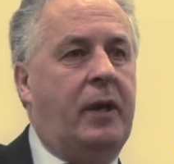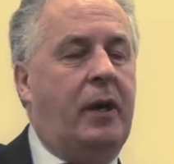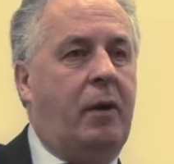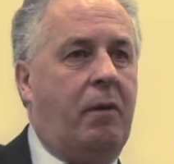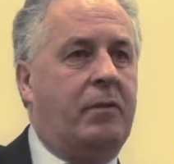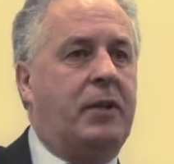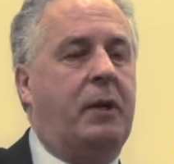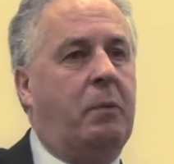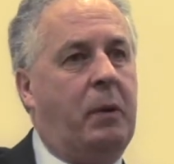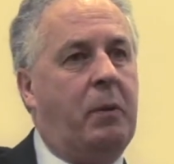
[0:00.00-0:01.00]
And obviously,
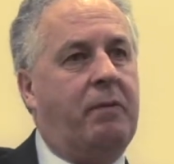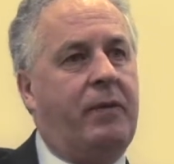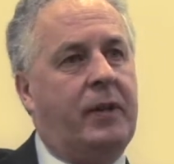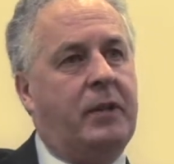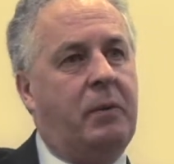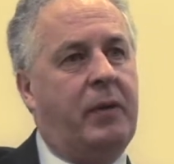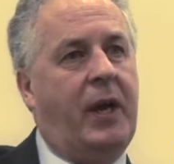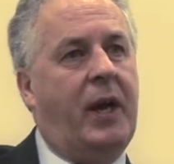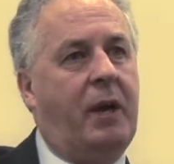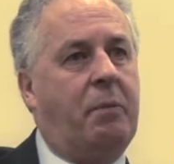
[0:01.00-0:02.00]
we want funds with a
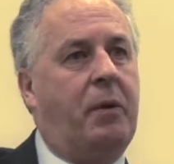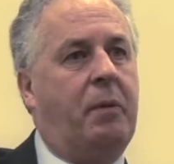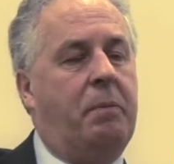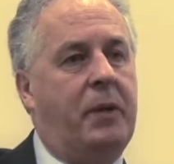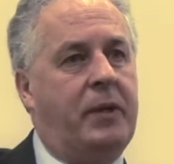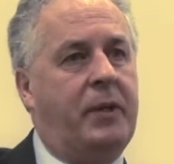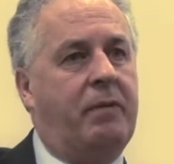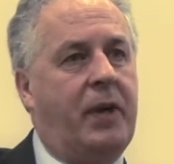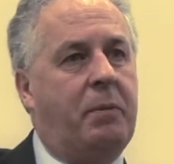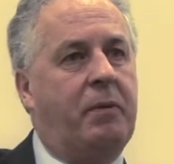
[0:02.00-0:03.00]
higher probability of
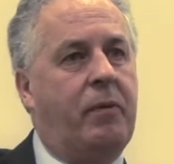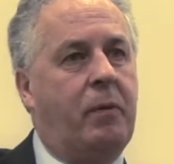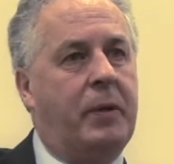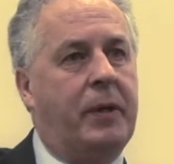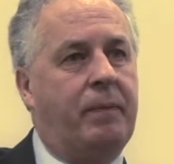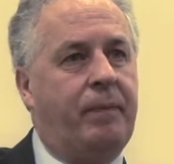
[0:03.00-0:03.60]
outperforming.